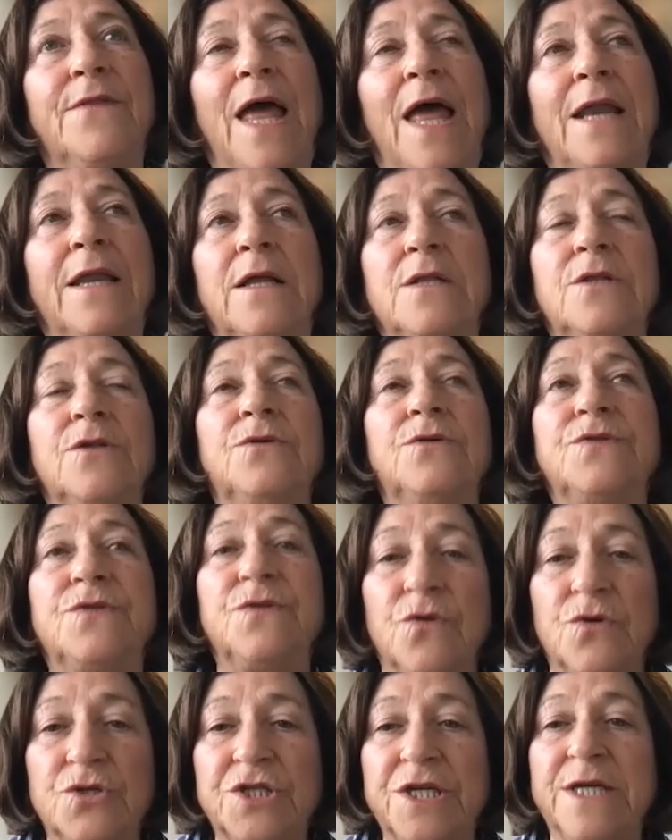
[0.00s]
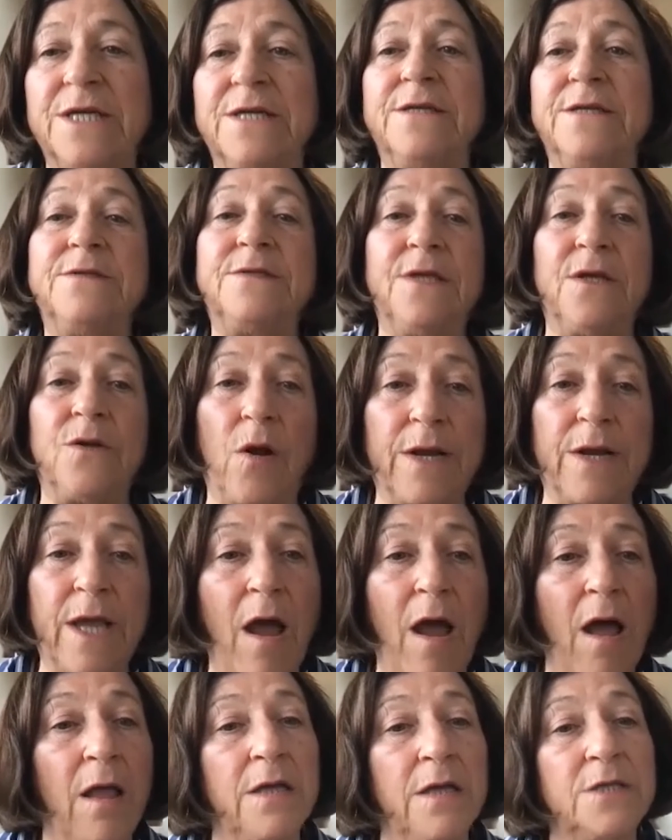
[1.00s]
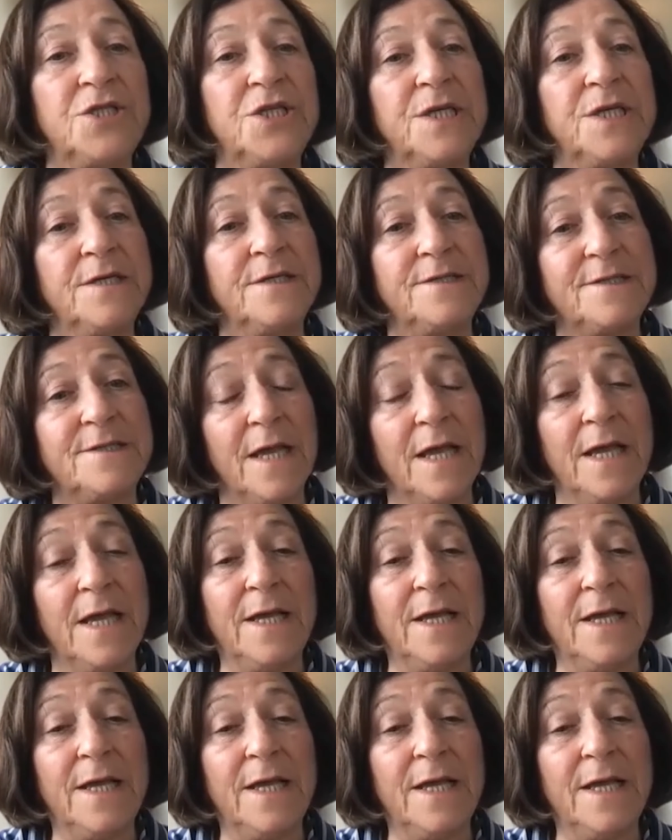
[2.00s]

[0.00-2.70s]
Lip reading: that includes surgeons and audiologists,